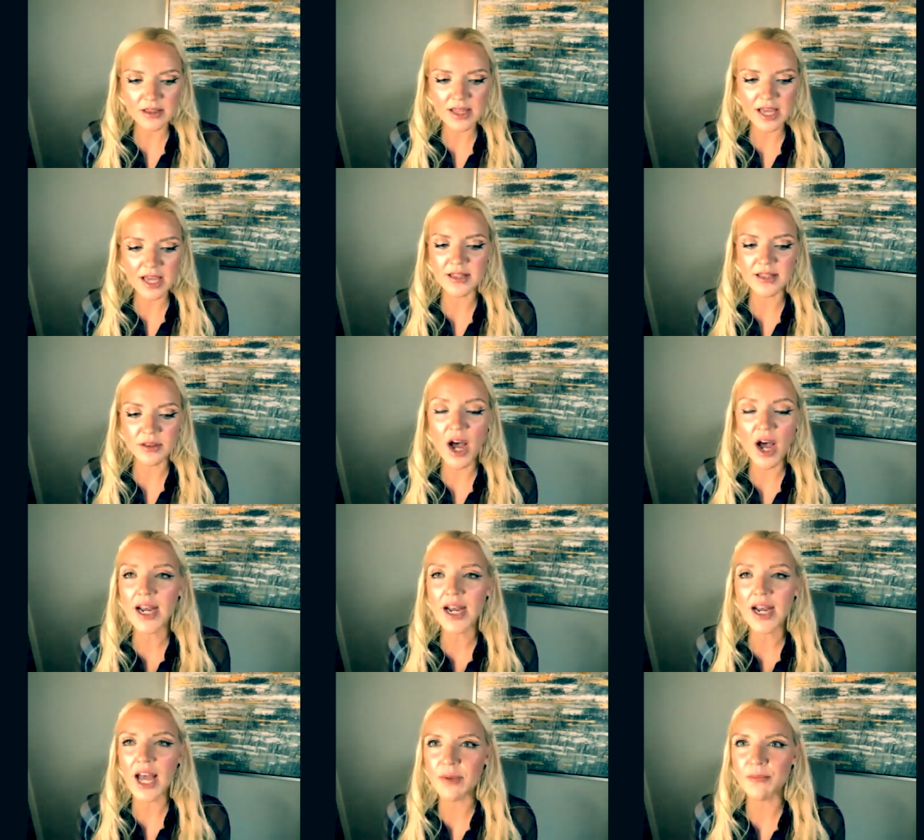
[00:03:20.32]
that
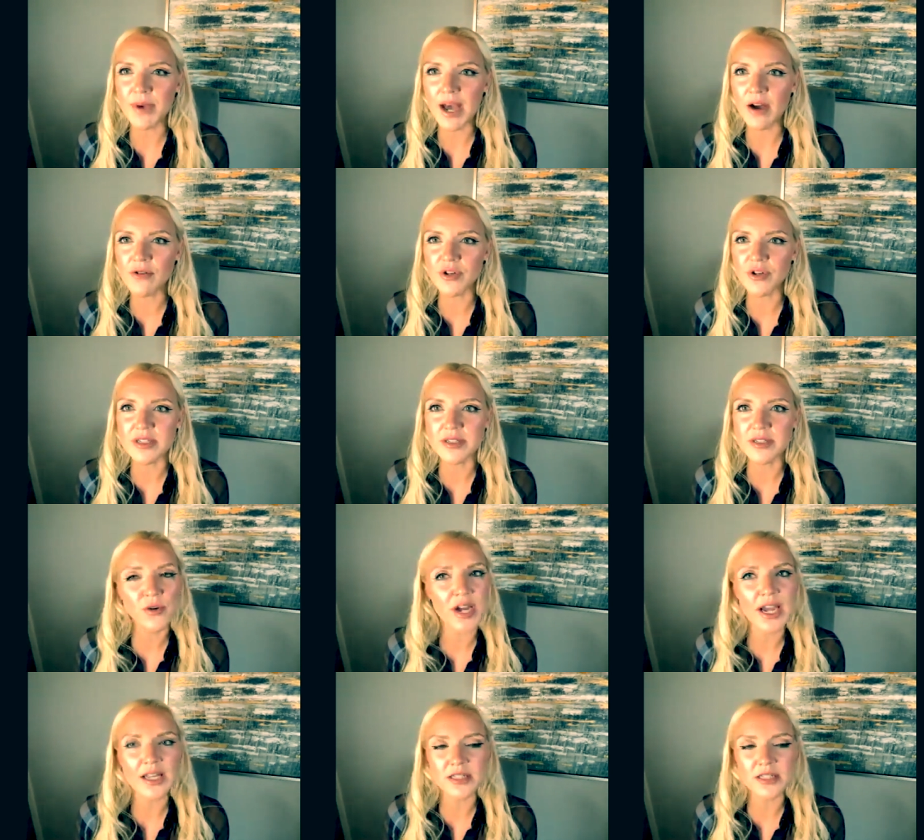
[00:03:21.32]
not having boundaries
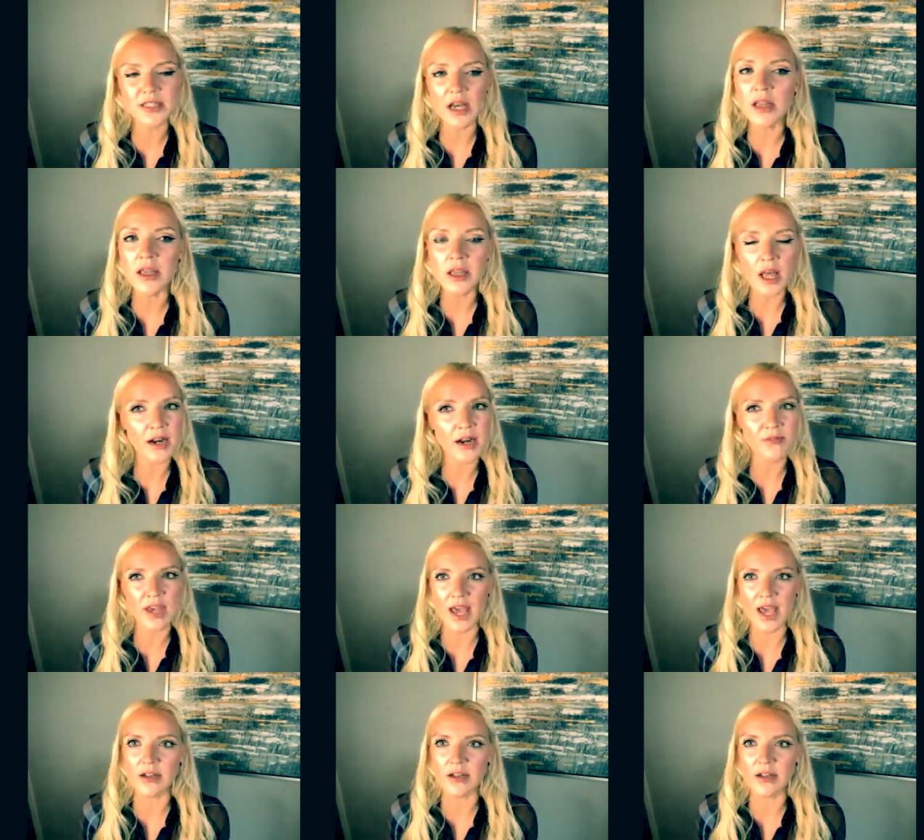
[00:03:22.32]
creates a lot of
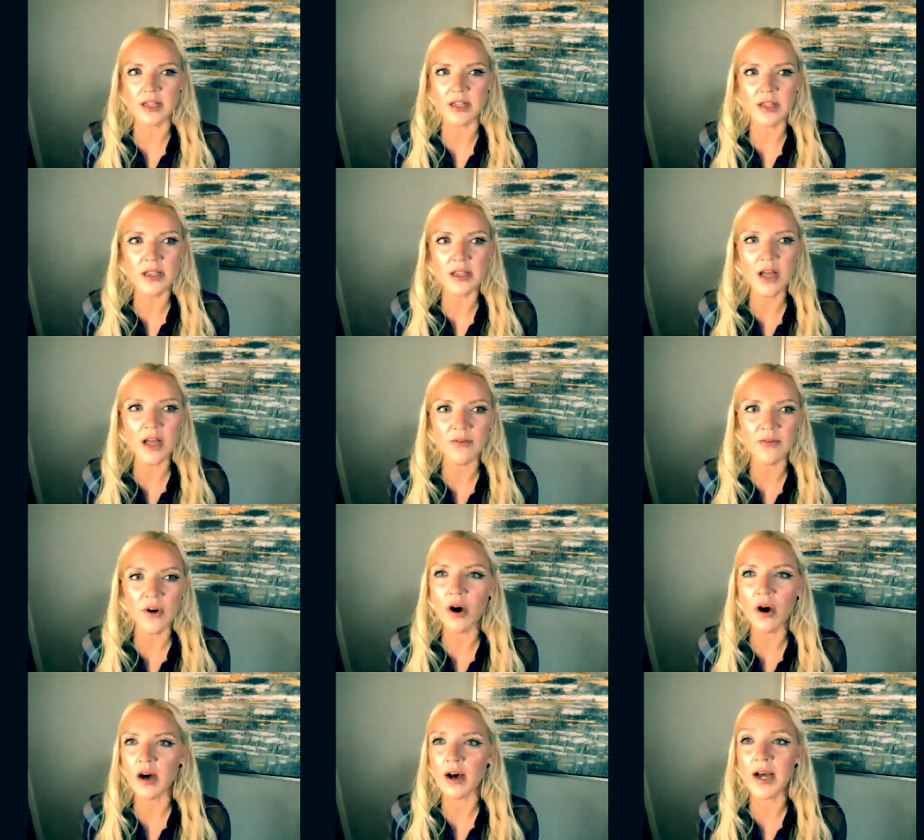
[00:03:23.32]
chaos, a lot of
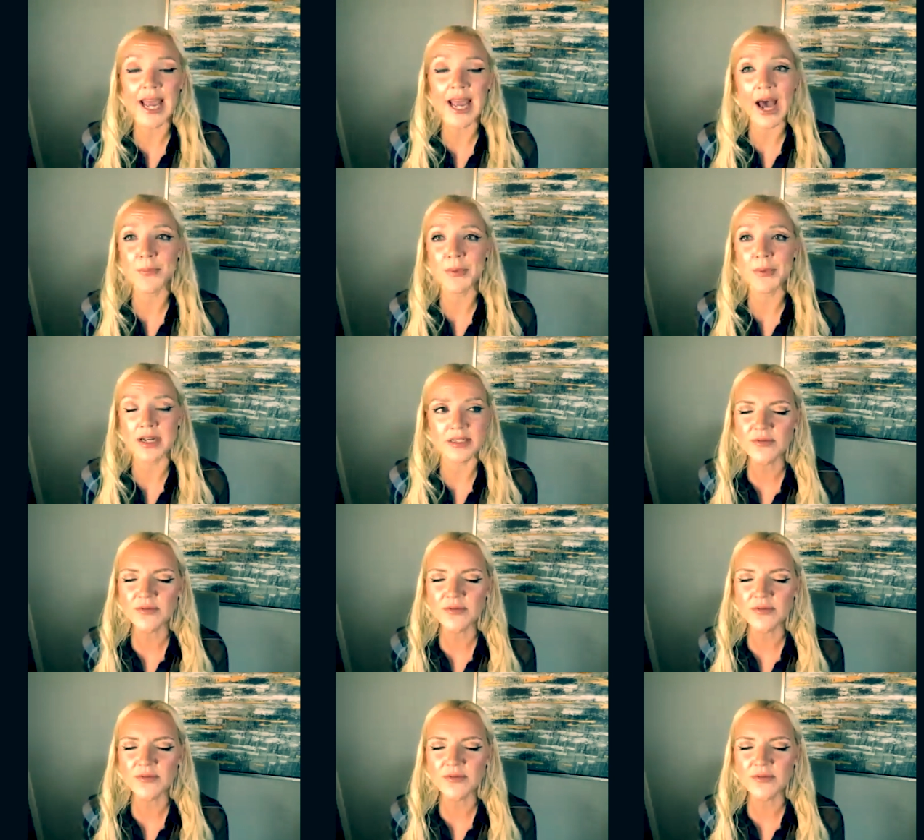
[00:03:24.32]
uh, unhappiness.